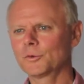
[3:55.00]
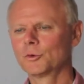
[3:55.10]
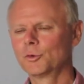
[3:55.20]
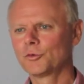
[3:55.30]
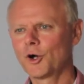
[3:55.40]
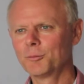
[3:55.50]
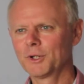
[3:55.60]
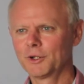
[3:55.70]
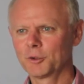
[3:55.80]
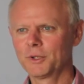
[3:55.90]
to do
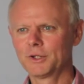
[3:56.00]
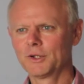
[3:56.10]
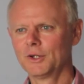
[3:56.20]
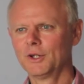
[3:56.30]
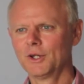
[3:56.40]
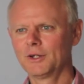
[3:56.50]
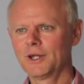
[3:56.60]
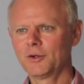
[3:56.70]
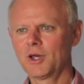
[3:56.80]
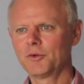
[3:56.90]
farming a little bit
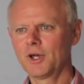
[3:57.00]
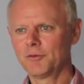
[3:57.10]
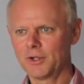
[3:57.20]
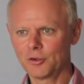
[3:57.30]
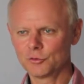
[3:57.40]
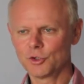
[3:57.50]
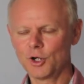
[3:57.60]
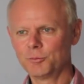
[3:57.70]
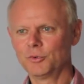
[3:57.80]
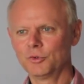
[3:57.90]
and then have have another
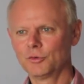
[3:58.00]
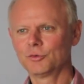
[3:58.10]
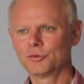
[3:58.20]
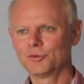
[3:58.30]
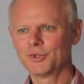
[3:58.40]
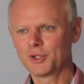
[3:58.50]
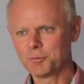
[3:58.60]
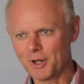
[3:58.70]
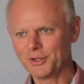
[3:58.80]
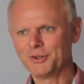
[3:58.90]
job uh, to get
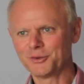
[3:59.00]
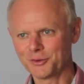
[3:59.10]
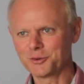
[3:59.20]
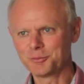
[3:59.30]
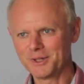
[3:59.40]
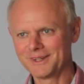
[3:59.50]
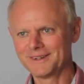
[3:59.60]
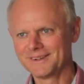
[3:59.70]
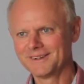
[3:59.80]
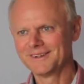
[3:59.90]
the money in, so to speak.